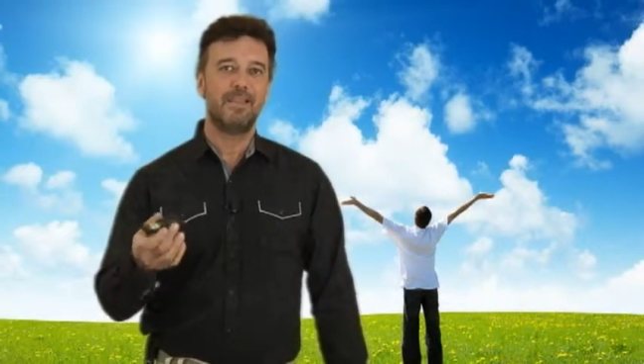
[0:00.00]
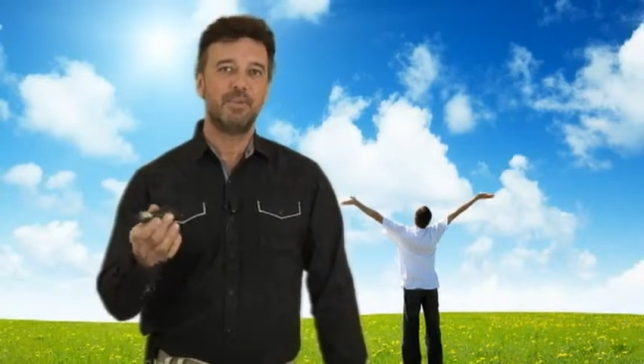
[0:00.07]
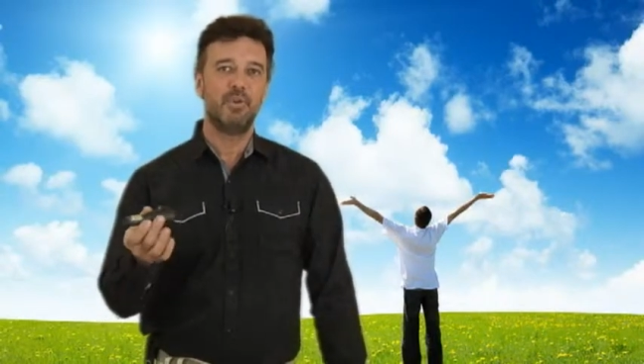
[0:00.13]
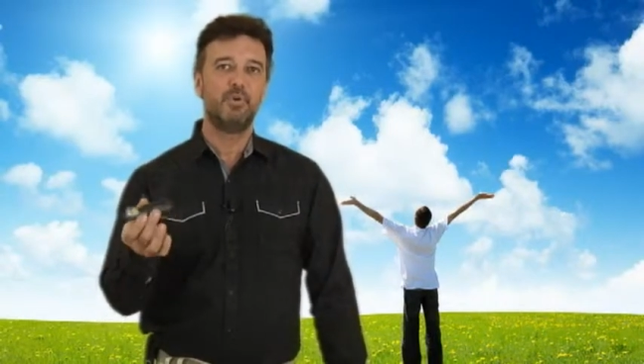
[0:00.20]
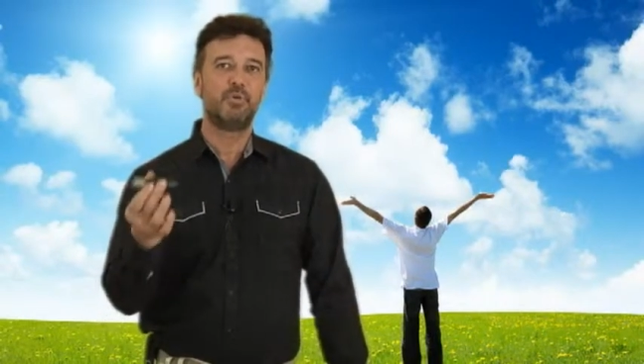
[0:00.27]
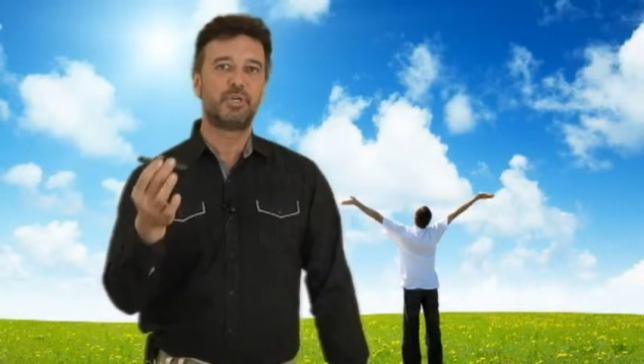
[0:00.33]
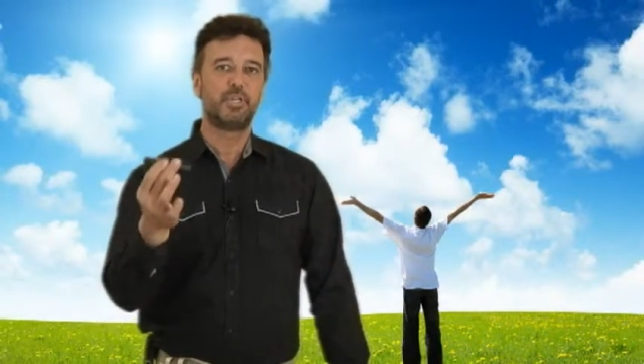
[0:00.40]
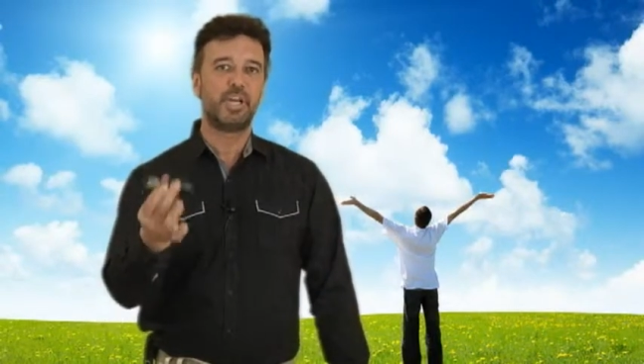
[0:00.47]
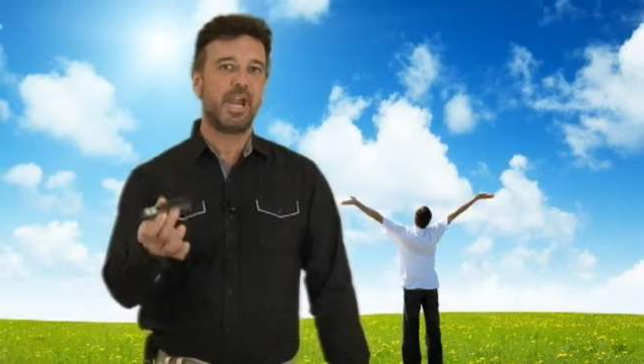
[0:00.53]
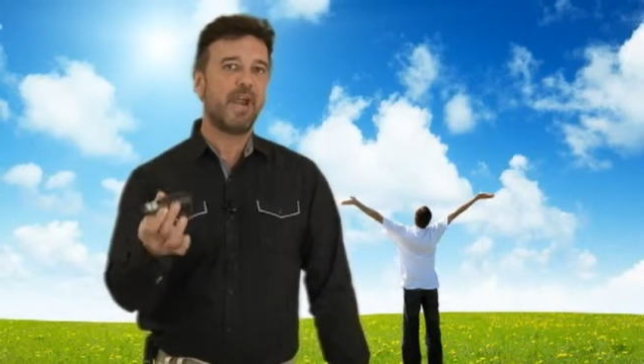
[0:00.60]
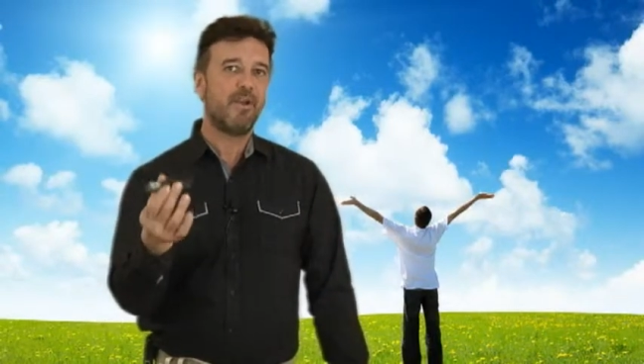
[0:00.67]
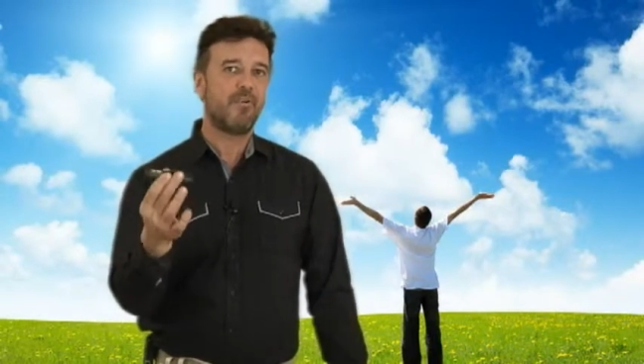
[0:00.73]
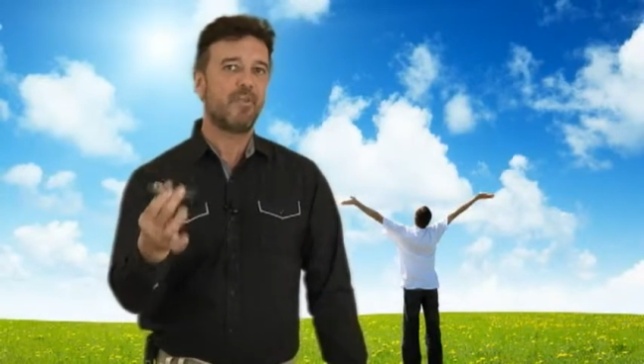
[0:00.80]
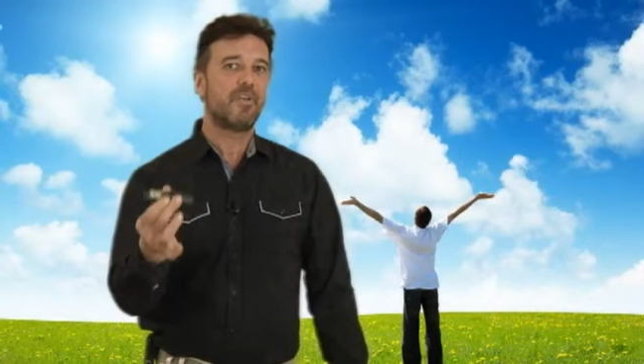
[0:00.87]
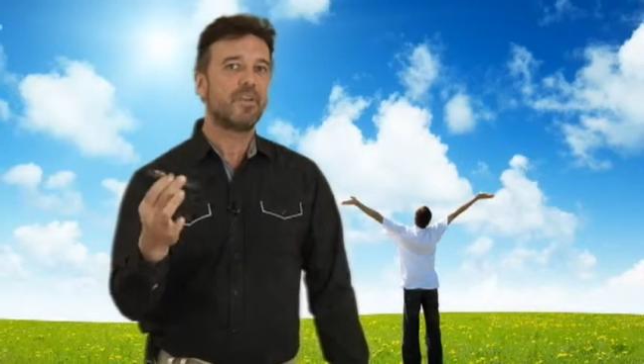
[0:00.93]
you
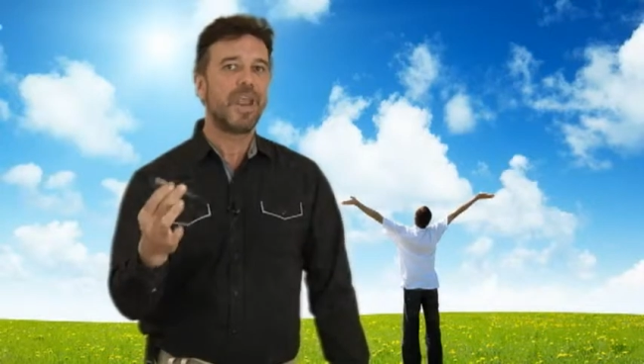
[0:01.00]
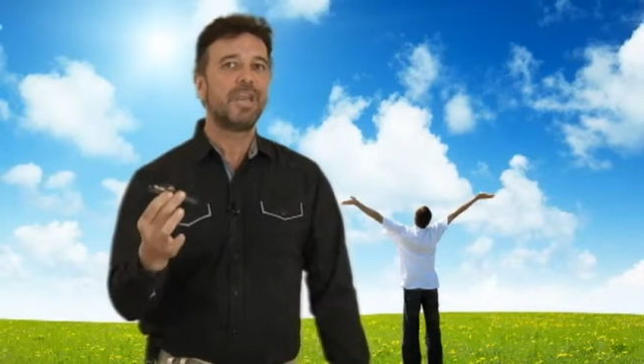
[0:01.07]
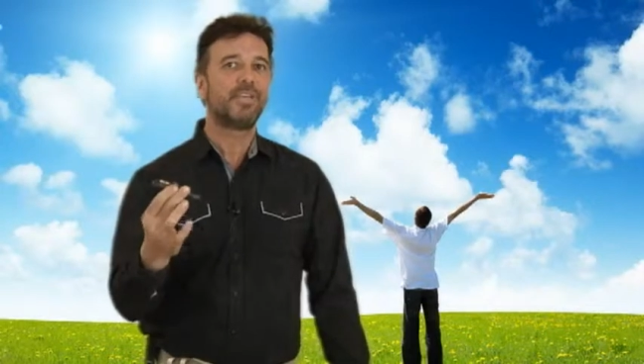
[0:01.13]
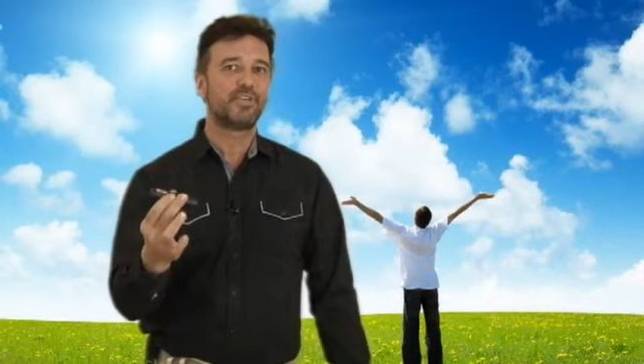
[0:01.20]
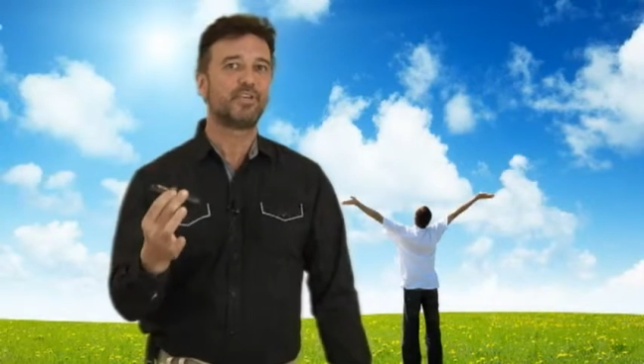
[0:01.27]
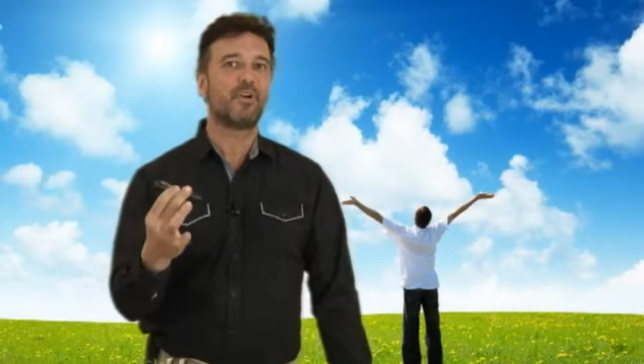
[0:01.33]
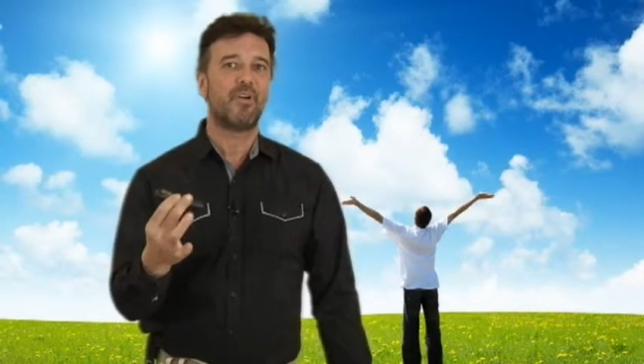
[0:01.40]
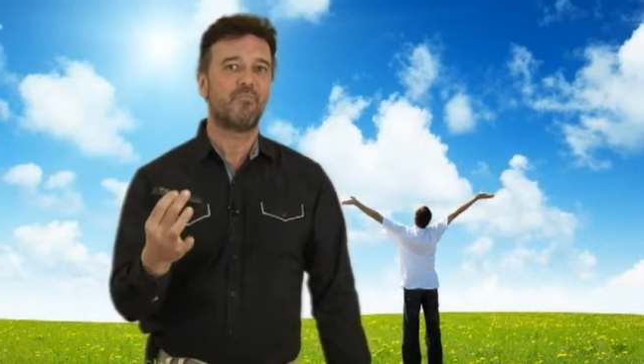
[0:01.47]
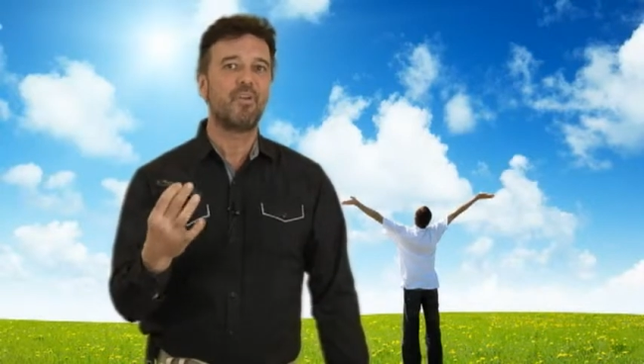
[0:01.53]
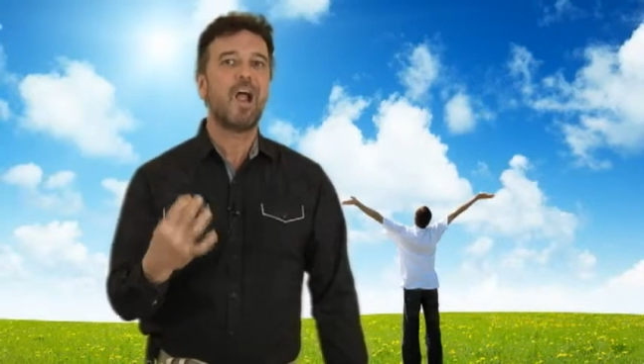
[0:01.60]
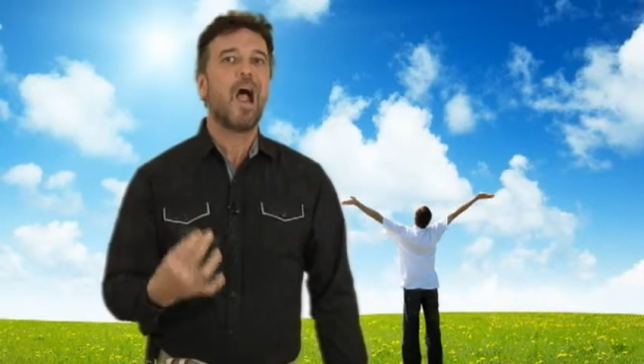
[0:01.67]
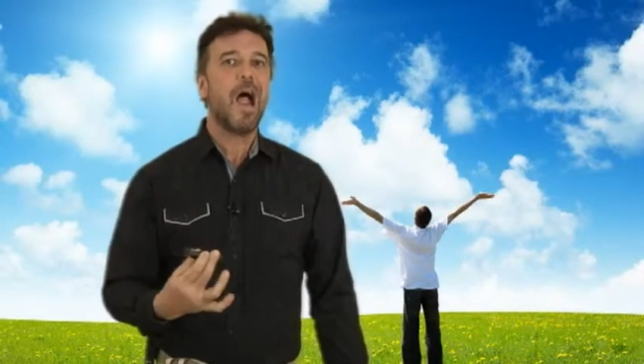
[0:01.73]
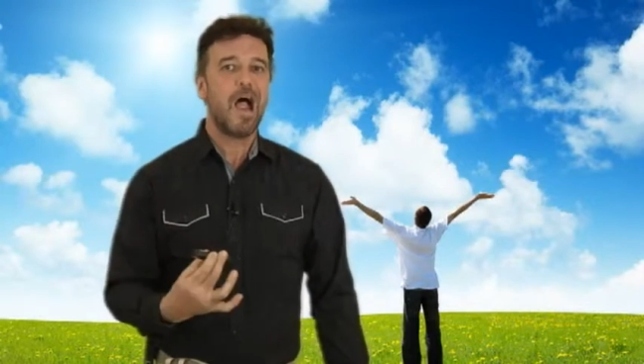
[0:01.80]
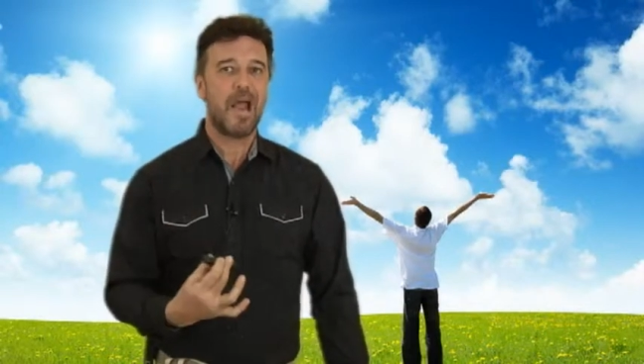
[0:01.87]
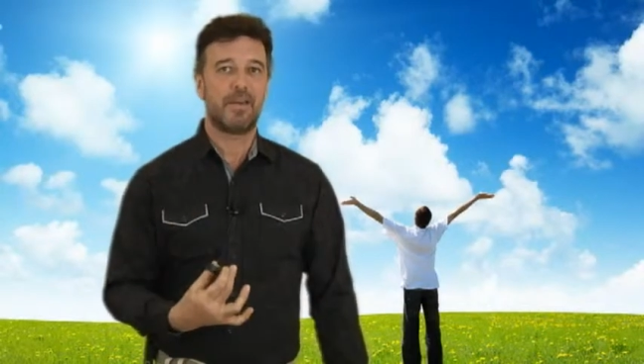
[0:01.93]
share the nature of
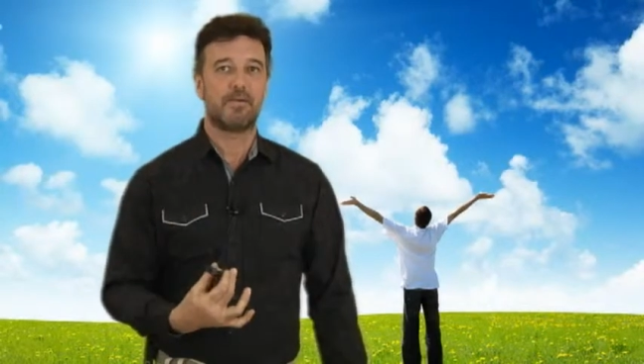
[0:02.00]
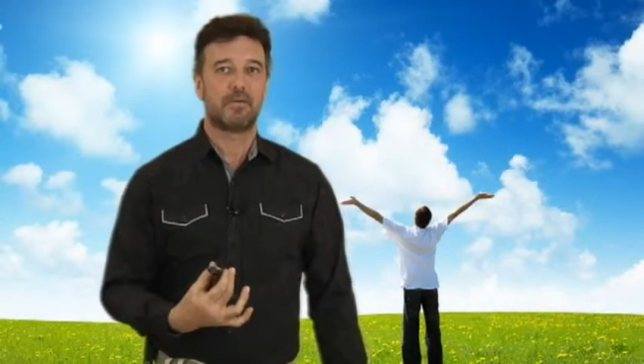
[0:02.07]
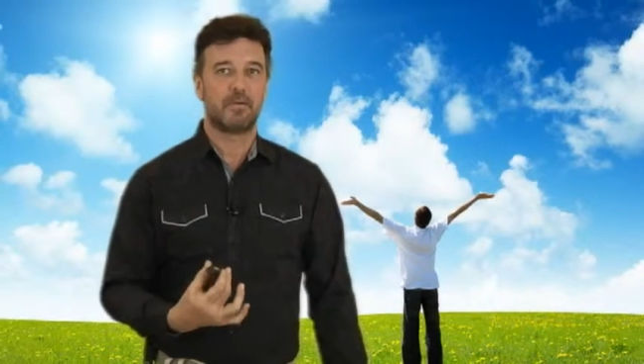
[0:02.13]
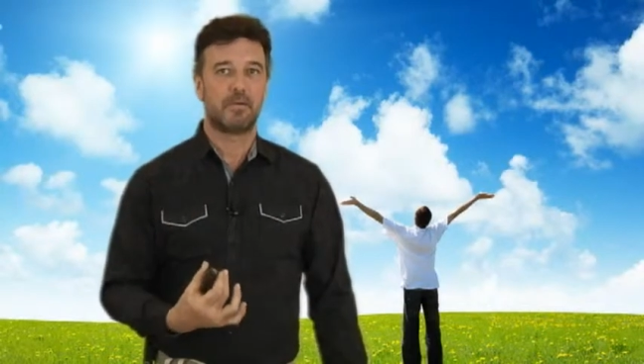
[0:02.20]
God